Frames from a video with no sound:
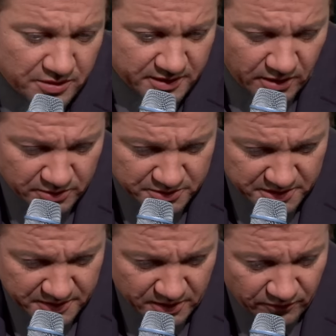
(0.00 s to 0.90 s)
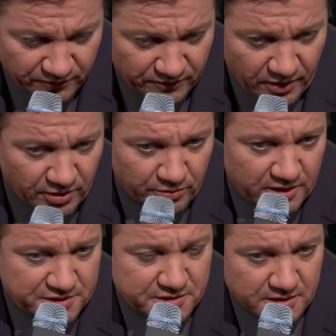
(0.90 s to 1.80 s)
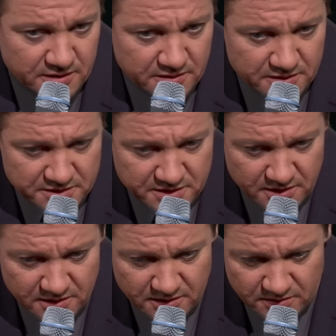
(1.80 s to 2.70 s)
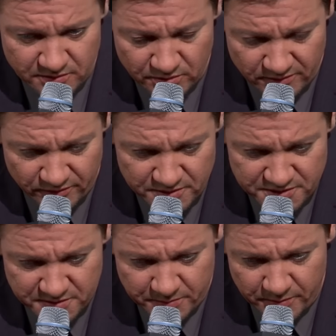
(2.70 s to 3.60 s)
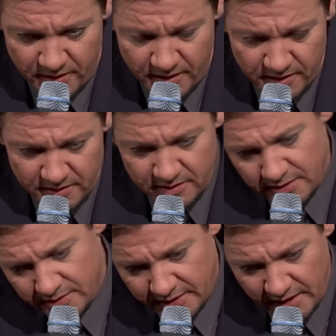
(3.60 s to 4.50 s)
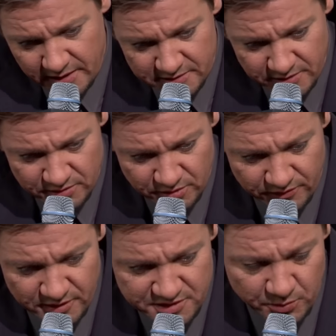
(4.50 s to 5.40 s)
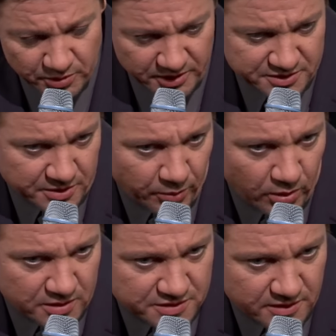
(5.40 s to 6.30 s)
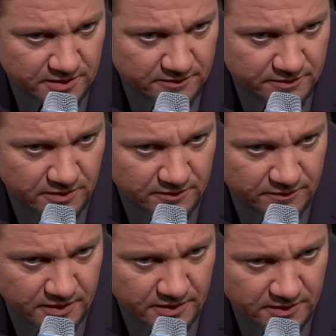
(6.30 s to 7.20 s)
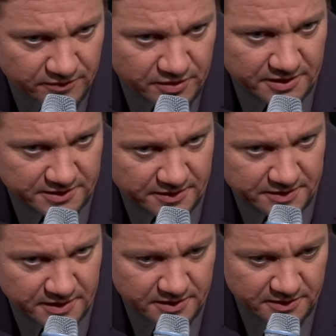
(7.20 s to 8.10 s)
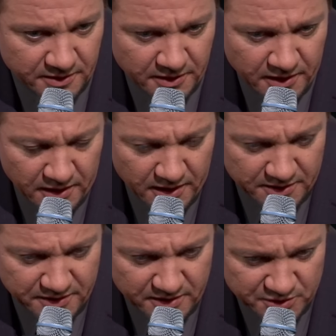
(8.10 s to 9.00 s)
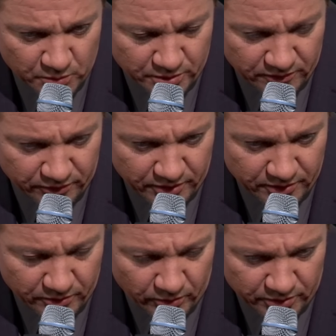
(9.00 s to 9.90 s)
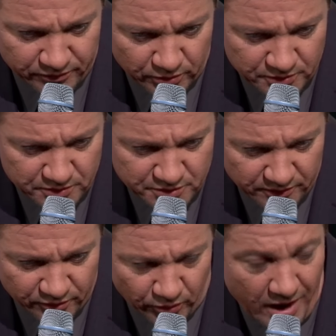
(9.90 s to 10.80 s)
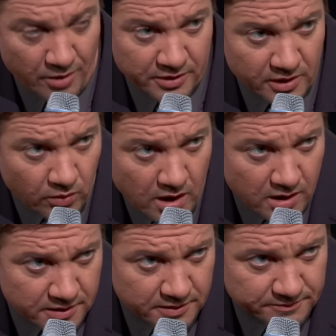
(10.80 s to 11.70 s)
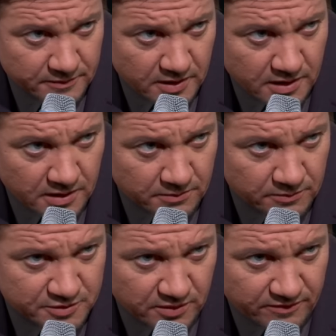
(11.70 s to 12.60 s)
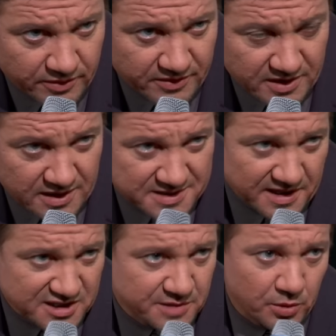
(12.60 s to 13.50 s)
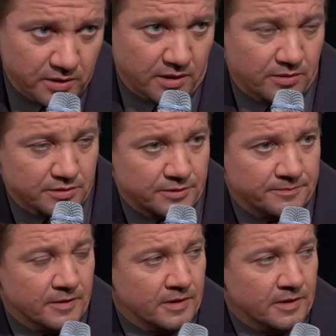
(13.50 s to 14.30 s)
the characters, I think are very rich in this uh, universe, and they kind of do- dove into some really interesting parts of of, uh, of, Clint, I think, and I think he's a wonderful, wonderful sort of grounding rod, um, sort of very accessible character,